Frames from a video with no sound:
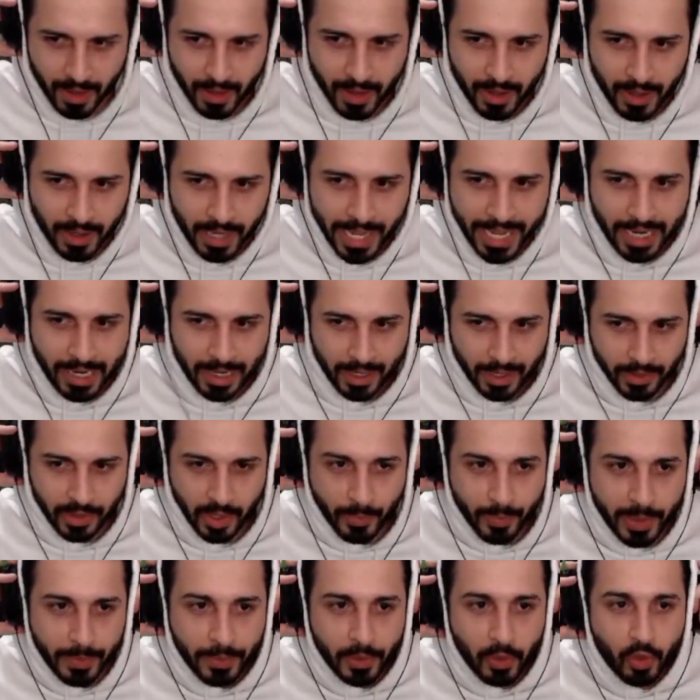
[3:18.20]
Like the
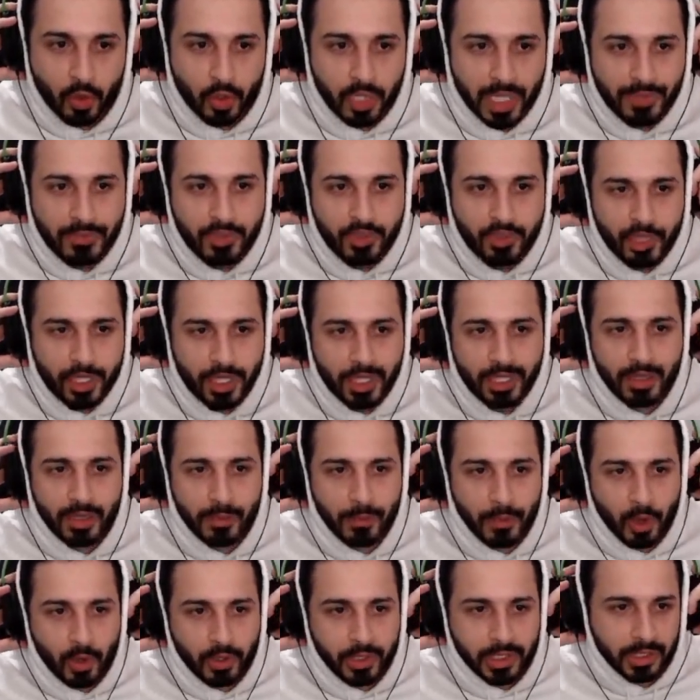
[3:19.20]
people who love drinking the
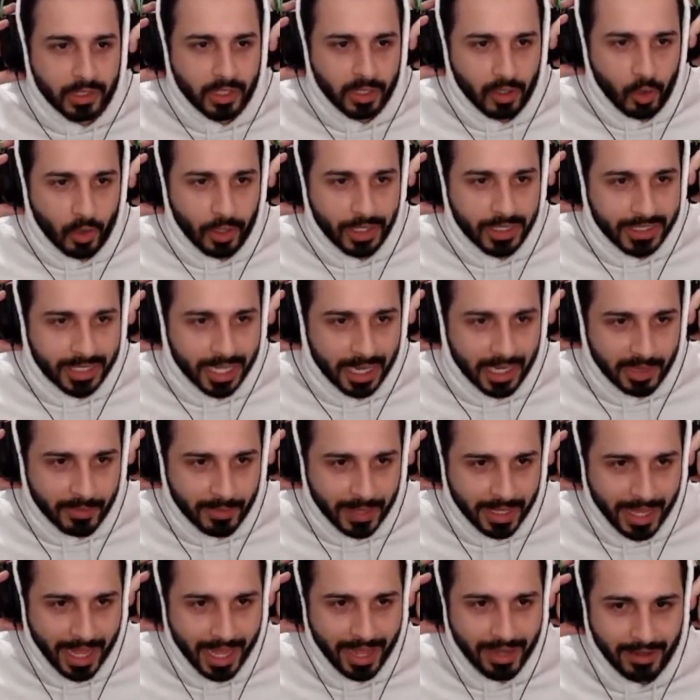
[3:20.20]
most, they're always telling
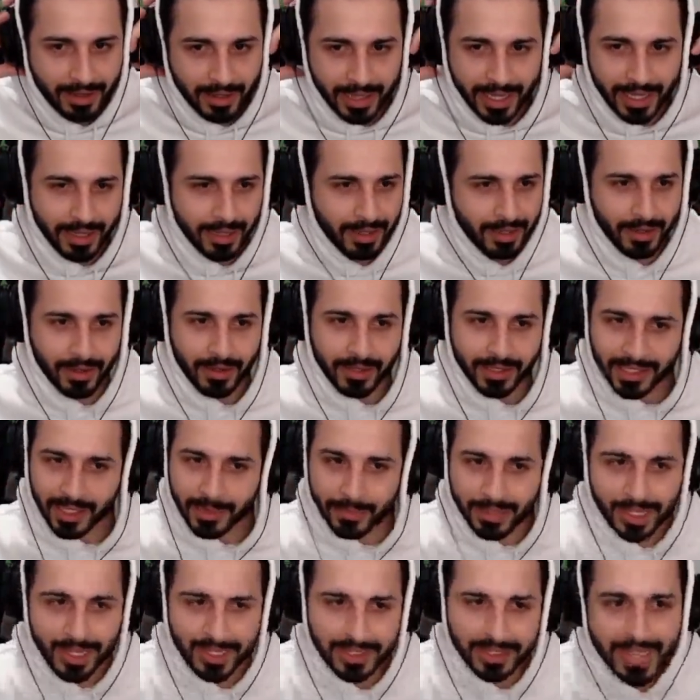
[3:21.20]
me that. Like
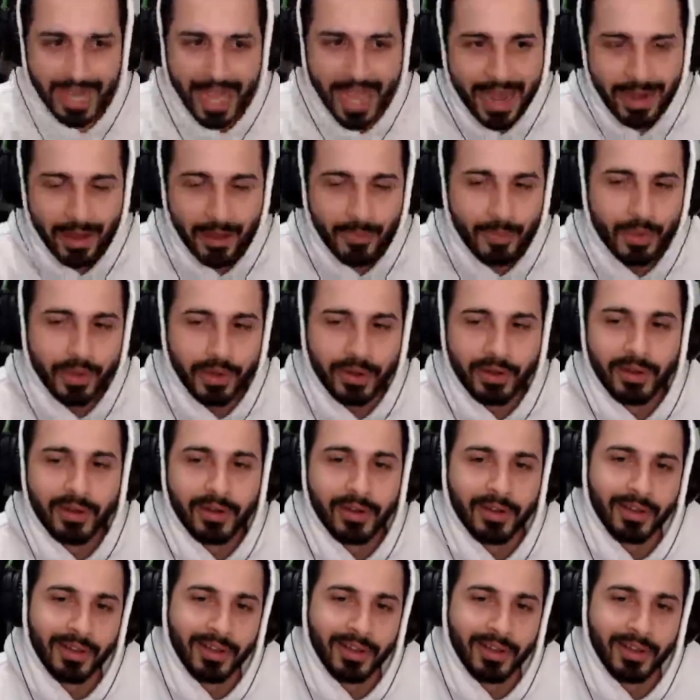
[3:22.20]
something doesn't add up here.